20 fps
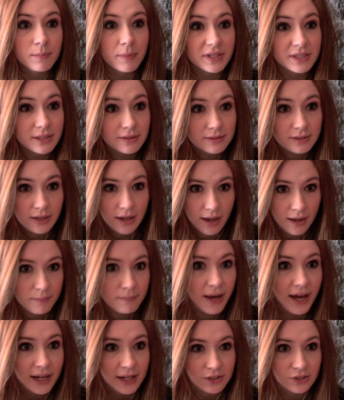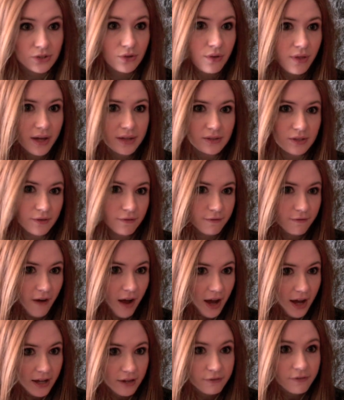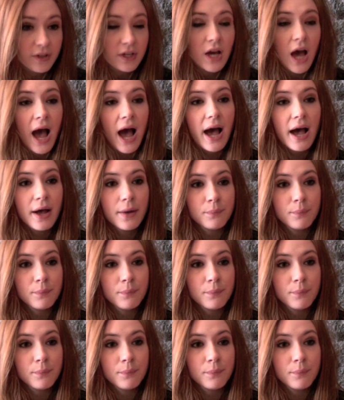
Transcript: but since it came back in 2005,